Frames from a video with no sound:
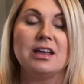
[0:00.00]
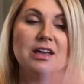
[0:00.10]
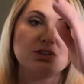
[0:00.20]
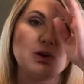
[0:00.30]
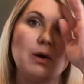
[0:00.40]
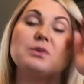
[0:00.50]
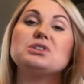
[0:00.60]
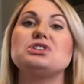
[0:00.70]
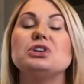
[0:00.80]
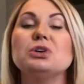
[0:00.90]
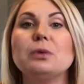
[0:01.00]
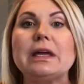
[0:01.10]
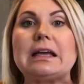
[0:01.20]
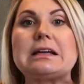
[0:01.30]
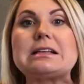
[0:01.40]
So it was 2
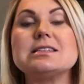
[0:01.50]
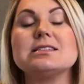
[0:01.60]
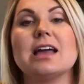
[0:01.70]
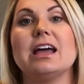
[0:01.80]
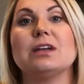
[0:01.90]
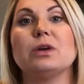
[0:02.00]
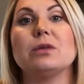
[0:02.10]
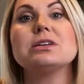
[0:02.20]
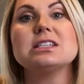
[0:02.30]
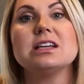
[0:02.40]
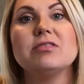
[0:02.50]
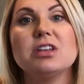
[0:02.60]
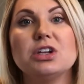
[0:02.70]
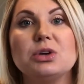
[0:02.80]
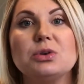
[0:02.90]
weeks, and we received the
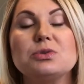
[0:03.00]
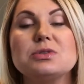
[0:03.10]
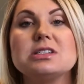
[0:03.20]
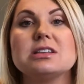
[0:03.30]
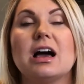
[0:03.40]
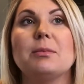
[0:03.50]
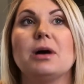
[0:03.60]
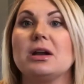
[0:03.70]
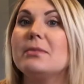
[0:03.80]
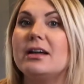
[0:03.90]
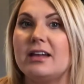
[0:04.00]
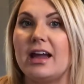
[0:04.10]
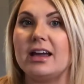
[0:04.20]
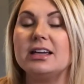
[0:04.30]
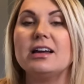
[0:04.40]
news on a
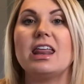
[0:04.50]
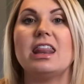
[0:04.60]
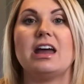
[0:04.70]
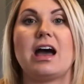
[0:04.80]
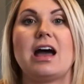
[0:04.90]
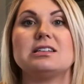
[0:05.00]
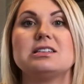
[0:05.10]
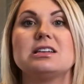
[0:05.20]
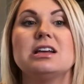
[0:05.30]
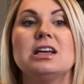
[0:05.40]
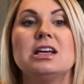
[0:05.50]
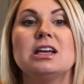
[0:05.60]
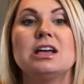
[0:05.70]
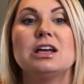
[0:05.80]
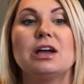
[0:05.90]
Monday that
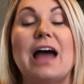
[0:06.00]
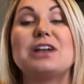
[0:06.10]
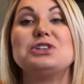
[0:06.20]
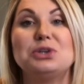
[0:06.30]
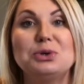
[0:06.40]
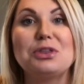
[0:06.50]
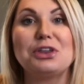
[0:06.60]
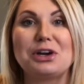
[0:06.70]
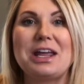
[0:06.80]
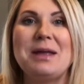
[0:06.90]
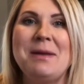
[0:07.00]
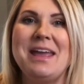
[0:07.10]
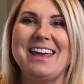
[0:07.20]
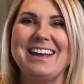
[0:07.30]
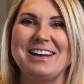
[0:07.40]
at 2:30
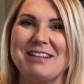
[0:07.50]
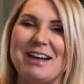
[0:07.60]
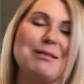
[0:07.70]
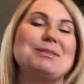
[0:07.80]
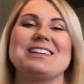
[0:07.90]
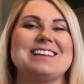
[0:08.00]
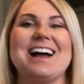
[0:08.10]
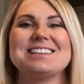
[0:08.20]
p.m., I remember the exact